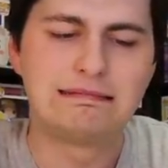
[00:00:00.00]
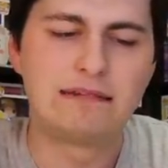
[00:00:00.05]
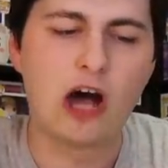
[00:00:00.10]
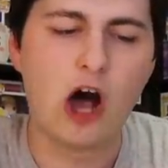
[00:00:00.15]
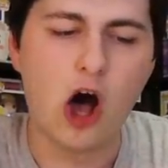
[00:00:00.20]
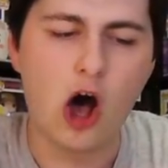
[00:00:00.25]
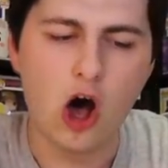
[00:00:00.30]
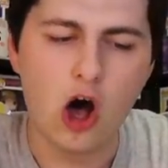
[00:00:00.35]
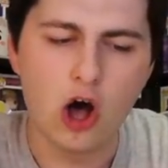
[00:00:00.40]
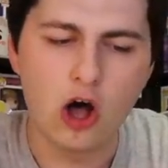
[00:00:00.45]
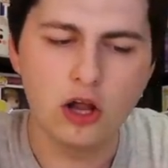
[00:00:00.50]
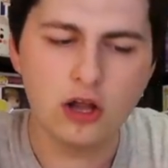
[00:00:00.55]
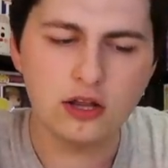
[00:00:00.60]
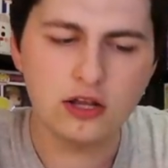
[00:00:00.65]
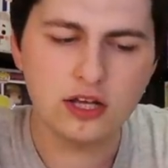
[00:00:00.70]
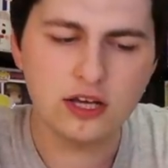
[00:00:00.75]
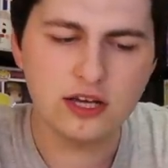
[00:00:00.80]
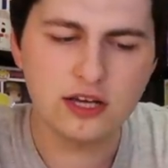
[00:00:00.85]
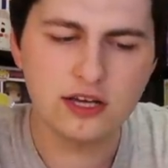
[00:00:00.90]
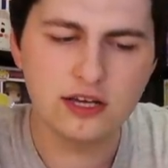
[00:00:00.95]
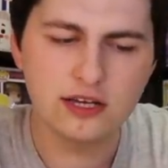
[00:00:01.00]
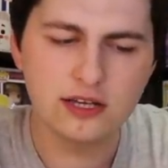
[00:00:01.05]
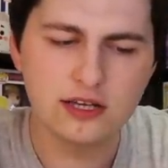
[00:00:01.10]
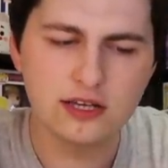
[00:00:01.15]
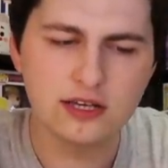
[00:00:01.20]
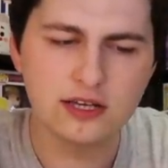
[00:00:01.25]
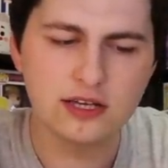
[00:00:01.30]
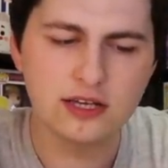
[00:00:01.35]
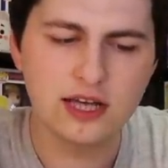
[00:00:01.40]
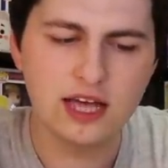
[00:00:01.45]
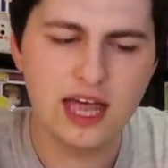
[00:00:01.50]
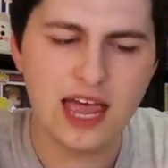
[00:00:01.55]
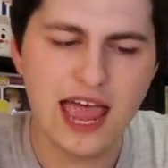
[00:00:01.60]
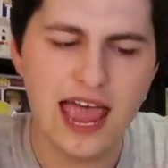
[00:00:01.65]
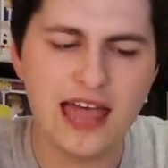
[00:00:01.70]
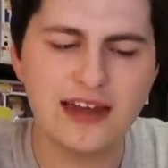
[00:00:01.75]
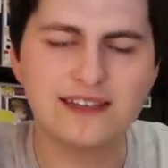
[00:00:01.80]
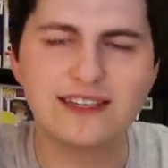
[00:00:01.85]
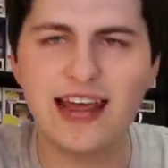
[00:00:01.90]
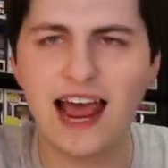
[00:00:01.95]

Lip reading: Hulk, and